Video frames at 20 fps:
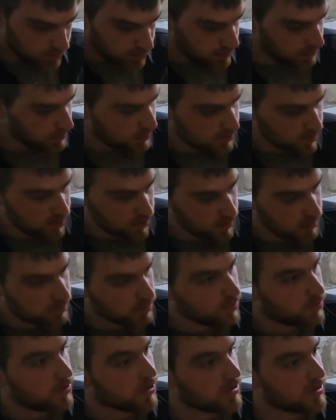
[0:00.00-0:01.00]
my dad's
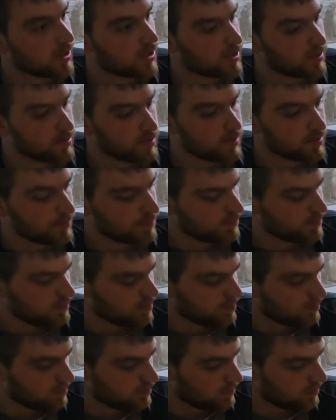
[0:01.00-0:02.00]
always had them.
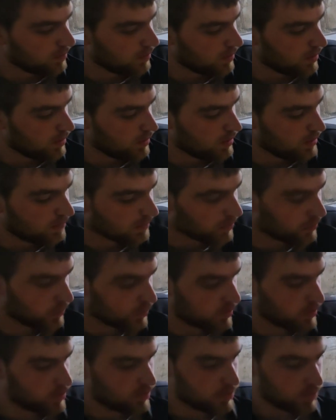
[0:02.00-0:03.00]
They've
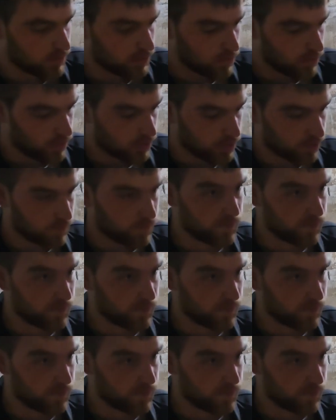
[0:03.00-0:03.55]
always worked